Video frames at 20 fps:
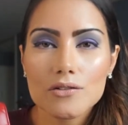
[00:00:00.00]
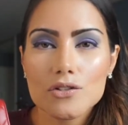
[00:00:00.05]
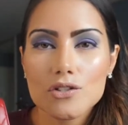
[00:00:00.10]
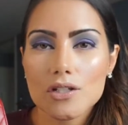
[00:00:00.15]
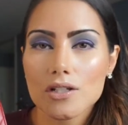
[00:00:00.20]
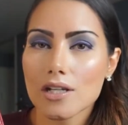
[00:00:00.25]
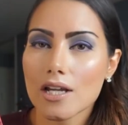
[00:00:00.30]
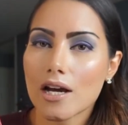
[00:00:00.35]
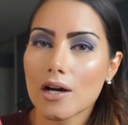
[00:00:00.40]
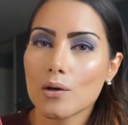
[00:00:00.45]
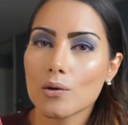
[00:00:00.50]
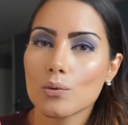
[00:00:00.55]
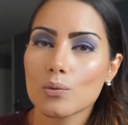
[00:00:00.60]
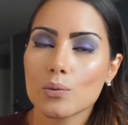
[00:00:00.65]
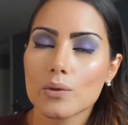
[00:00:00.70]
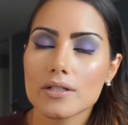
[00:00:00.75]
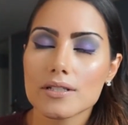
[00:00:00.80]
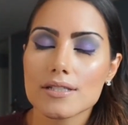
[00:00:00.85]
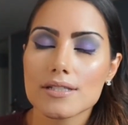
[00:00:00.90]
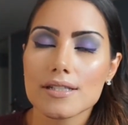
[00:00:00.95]
Chanel
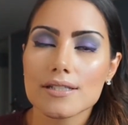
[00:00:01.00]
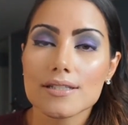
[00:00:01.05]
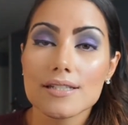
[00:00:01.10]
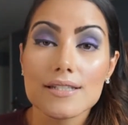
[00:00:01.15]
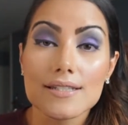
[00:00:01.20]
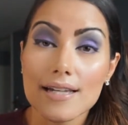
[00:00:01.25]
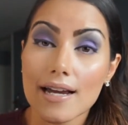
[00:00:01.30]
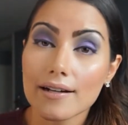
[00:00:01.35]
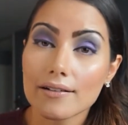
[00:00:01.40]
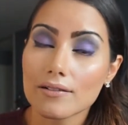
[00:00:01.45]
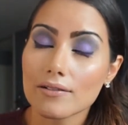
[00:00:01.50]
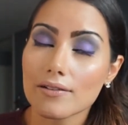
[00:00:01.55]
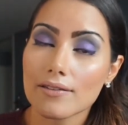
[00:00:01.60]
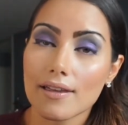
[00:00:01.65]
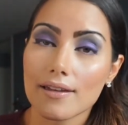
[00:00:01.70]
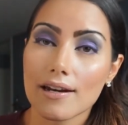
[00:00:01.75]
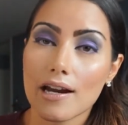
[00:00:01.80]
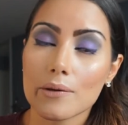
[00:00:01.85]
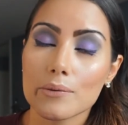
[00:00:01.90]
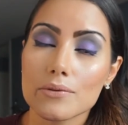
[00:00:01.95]
was a designer
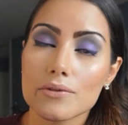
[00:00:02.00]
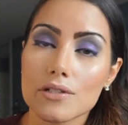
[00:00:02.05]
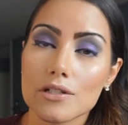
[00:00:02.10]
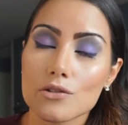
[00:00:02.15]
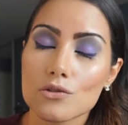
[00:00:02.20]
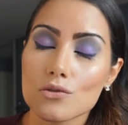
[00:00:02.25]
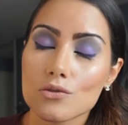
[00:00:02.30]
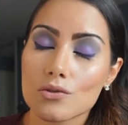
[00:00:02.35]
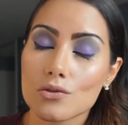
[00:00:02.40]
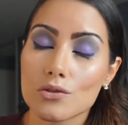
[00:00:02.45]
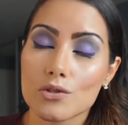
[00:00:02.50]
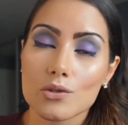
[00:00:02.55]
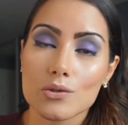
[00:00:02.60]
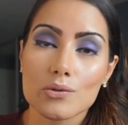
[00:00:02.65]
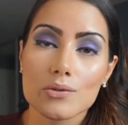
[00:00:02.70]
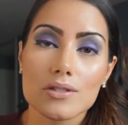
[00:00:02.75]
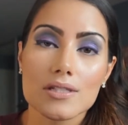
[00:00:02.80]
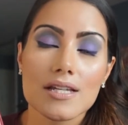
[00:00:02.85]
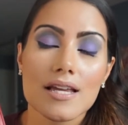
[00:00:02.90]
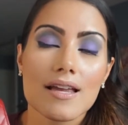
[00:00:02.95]
that I was
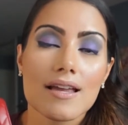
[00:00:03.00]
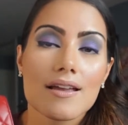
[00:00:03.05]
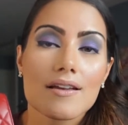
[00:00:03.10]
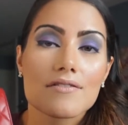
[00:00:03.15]
introduced